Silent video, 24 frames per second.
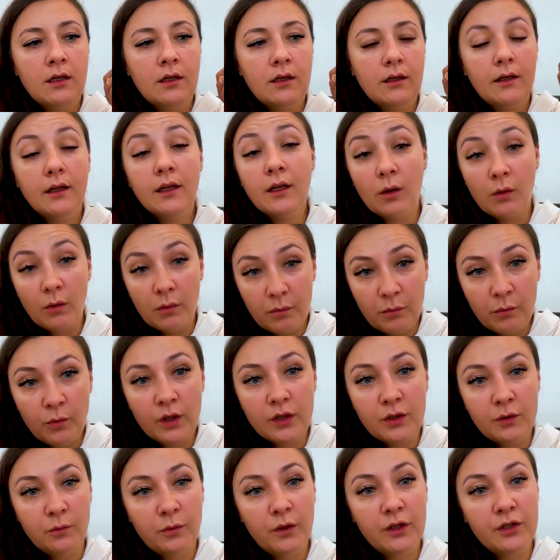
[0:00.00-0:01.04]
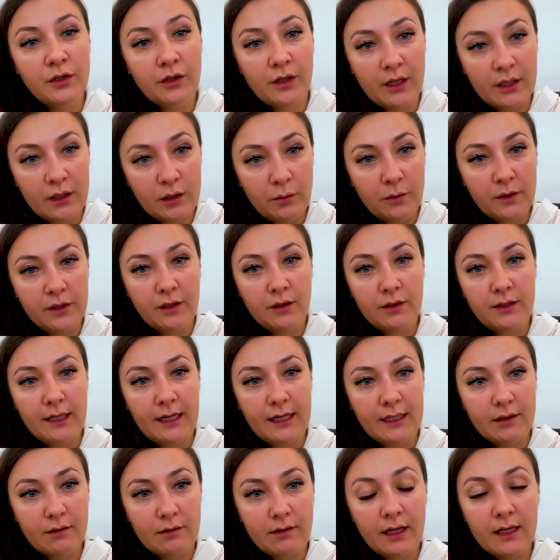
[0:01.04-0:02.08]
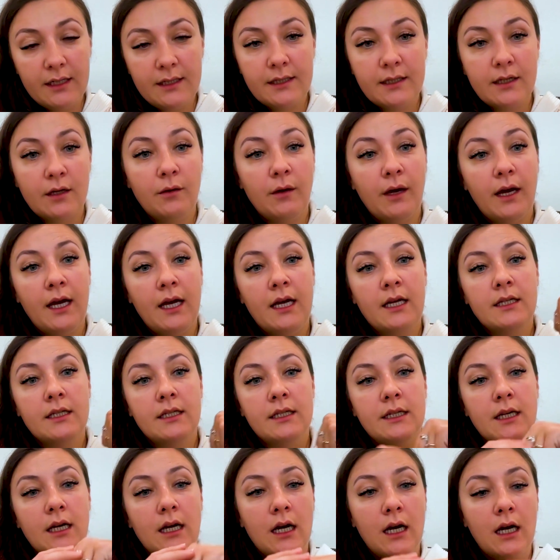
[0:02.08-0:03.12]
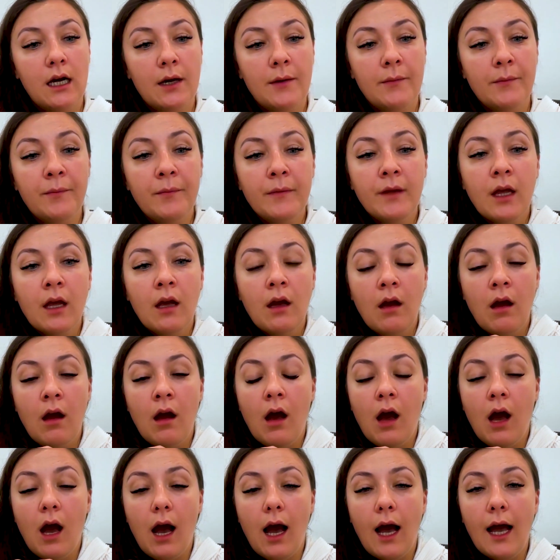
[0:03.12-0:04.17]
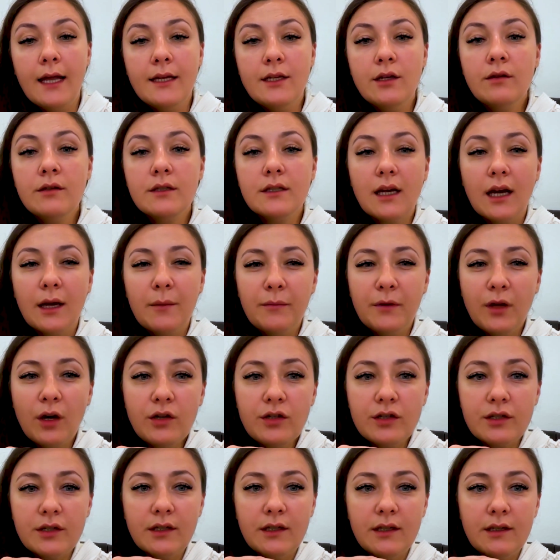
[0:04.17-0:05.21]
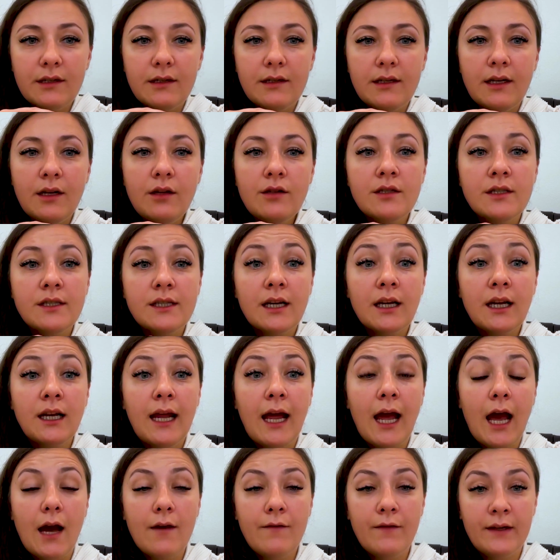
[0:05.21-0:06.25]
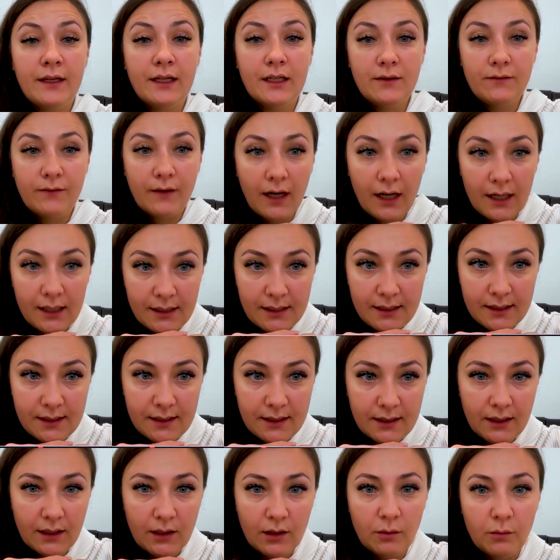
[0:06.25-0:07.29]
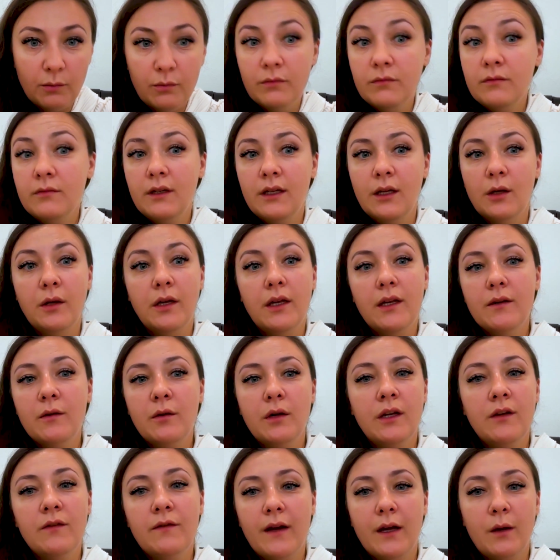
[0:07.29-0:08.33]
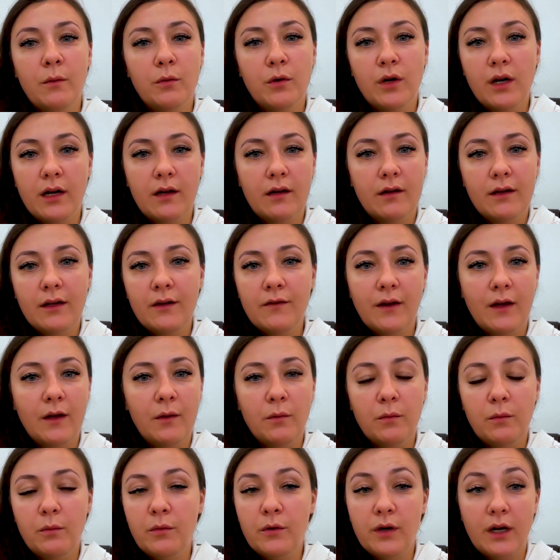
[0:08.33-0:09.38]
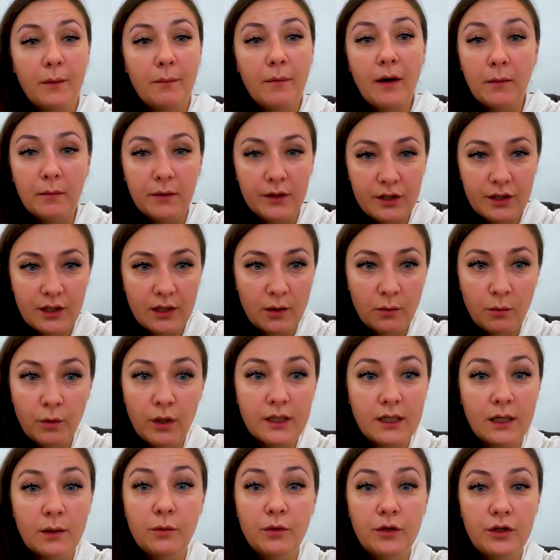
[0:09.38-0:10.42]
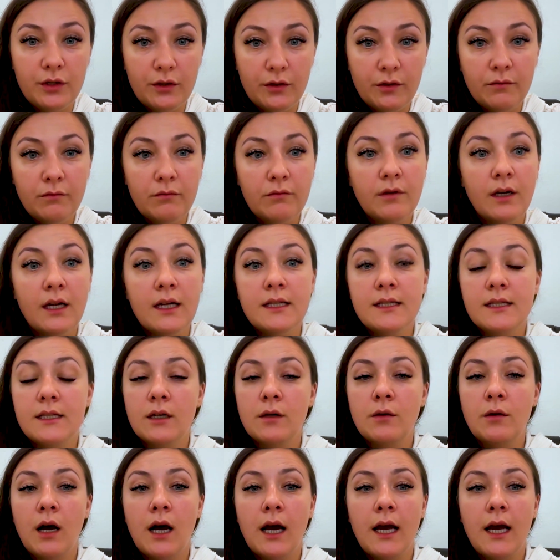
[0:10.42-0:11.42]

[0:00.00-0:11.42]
what you can do with your data, right? So and I'm not necessarily have an advice, if I were a publisher, what I would do, right? So